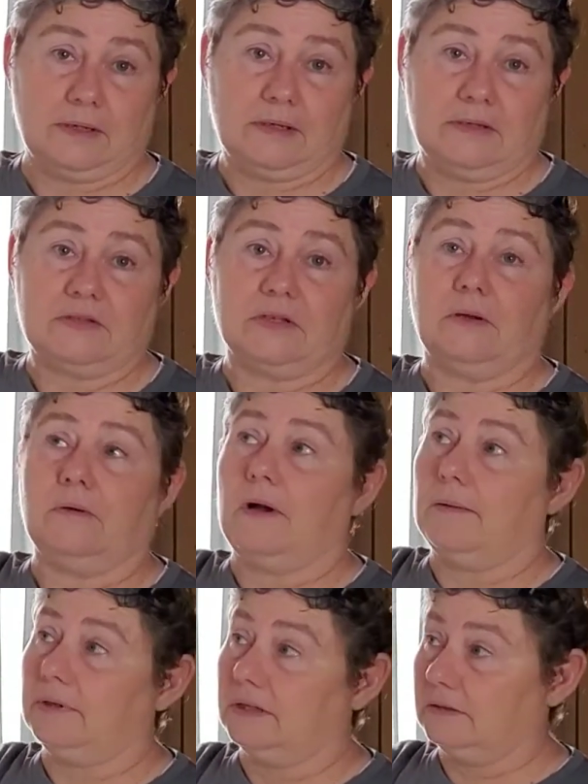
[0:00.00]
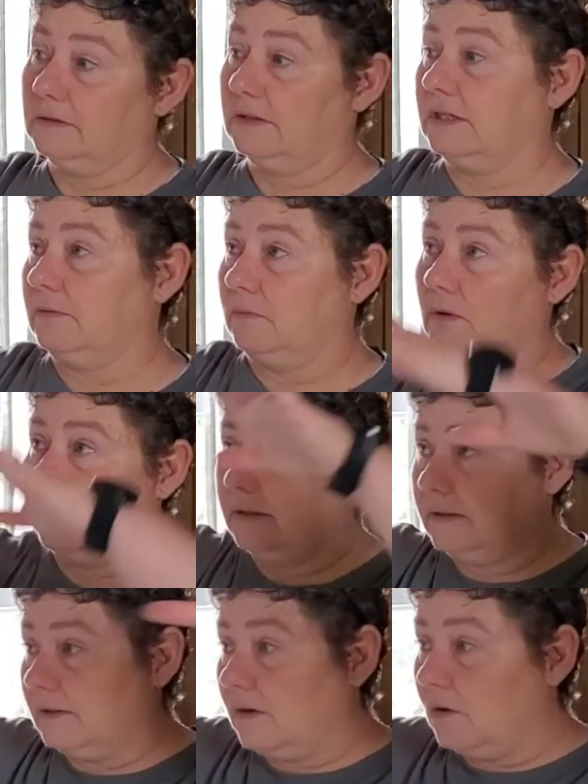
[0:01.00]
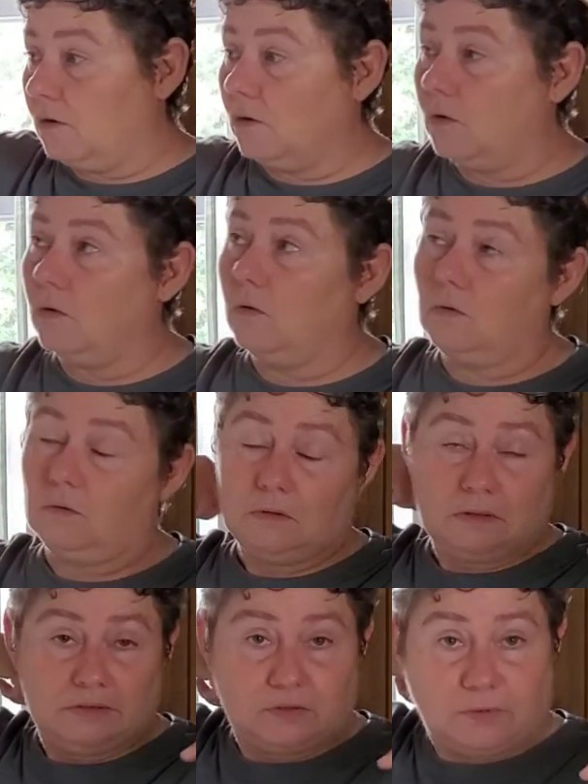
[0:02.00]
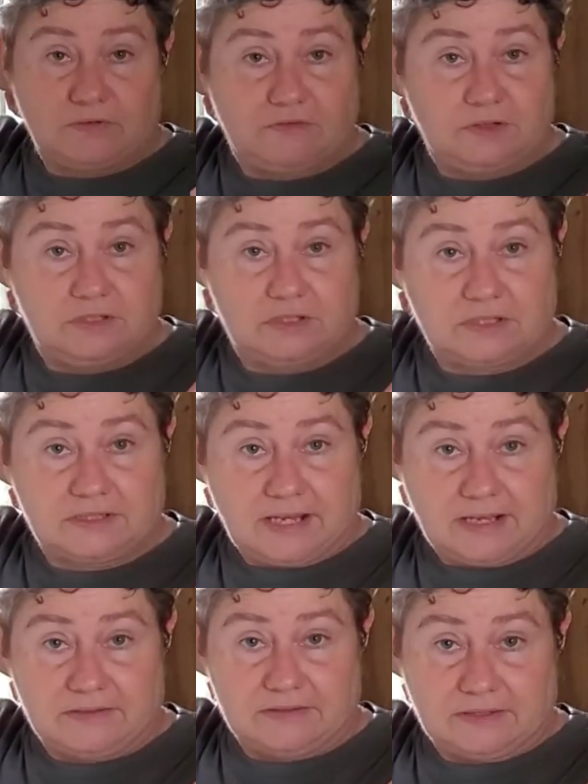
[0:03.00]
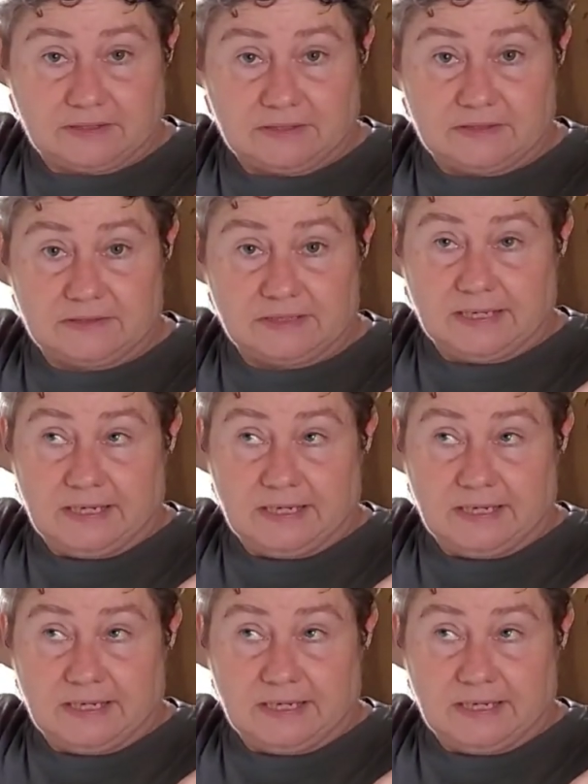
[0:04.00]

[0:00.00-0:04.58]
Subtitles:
So I'm going to look at what the whole square footage of this house is,